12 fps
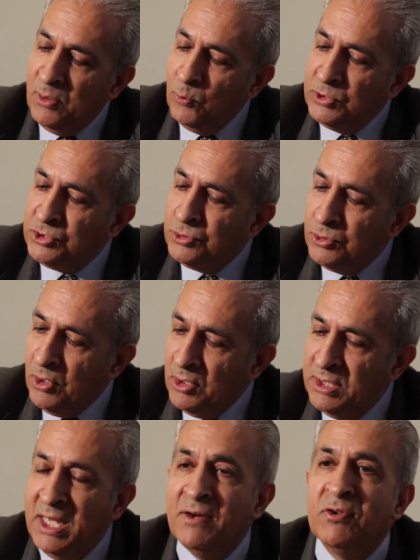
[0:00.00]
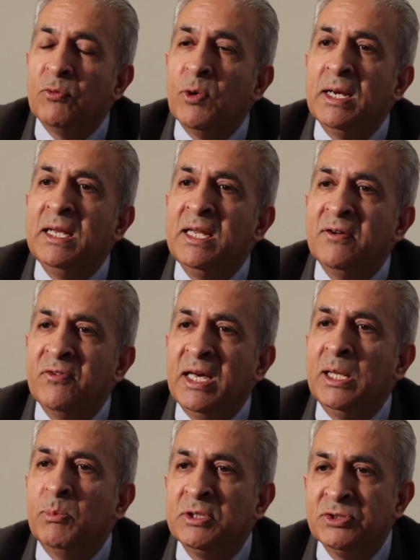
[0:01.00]
which do not have a readily
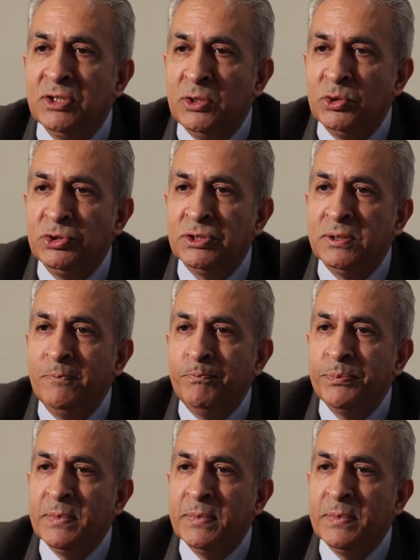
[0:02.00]
available solution,